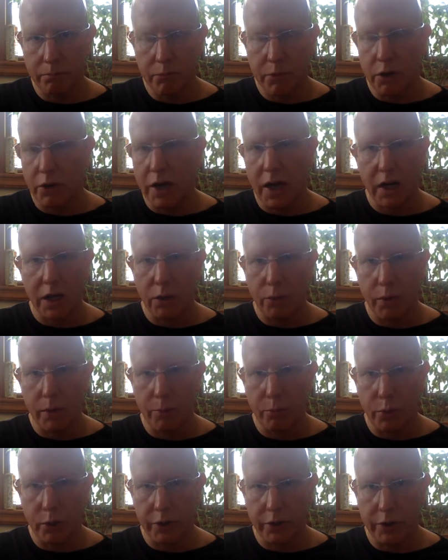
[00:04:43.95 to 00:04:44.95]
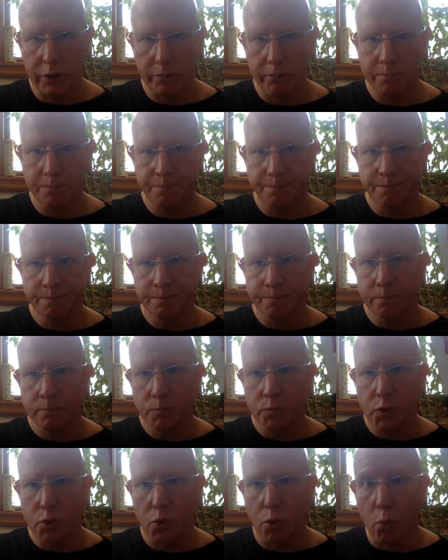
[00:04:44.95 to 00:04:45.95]
They're not going to reprint it.
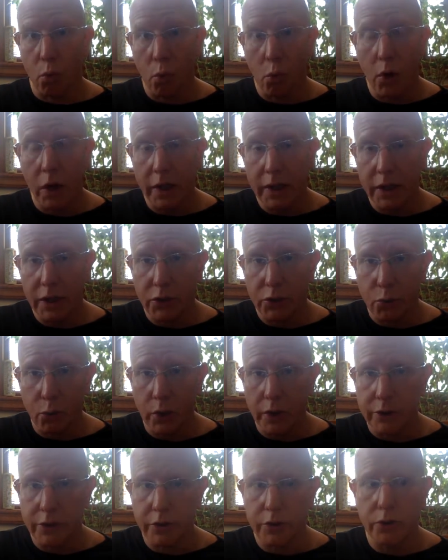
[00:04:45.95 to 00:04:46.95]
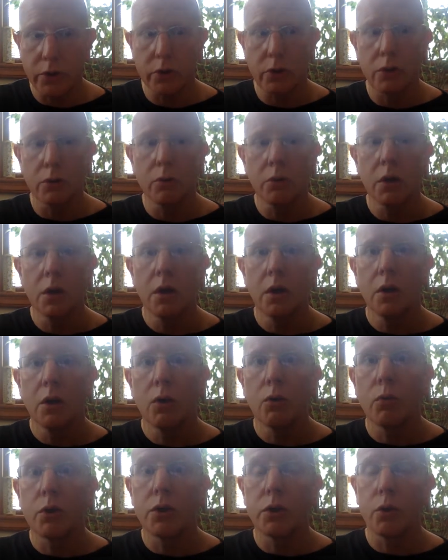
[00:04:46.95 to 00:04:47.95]
So what is one to do
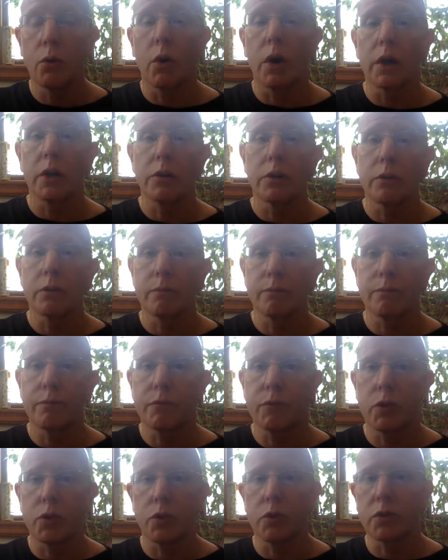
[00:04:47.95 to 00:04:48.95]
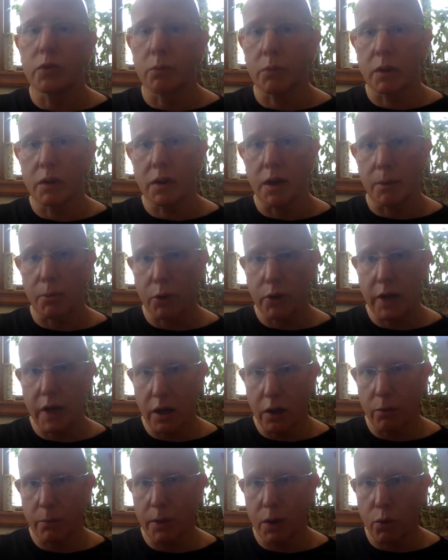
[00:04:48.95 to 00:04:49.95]
when you want to do some double
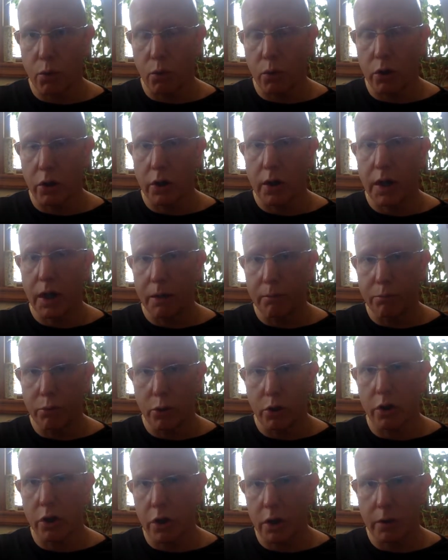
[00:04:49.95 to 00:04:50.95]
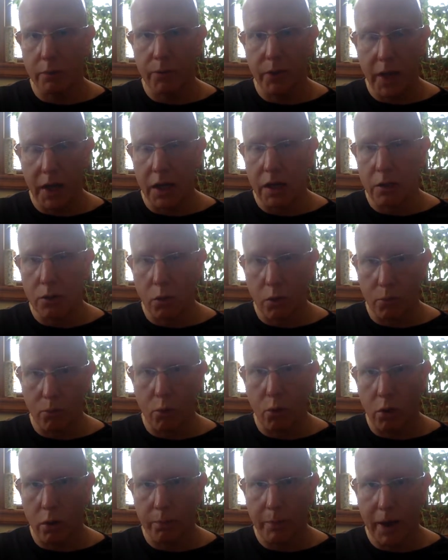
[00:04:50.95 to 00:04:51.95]
kettlebell work and put on 8 or
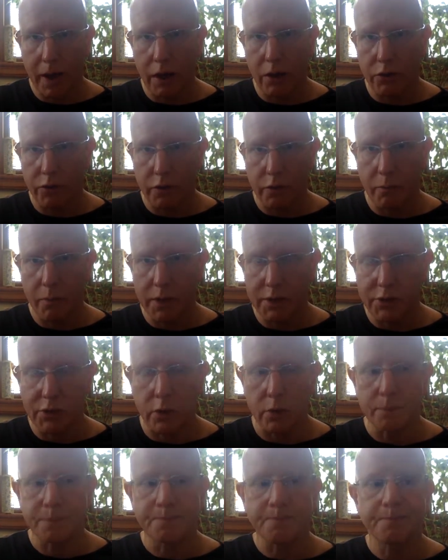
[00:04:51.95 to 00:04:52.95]
more pounds of muscle?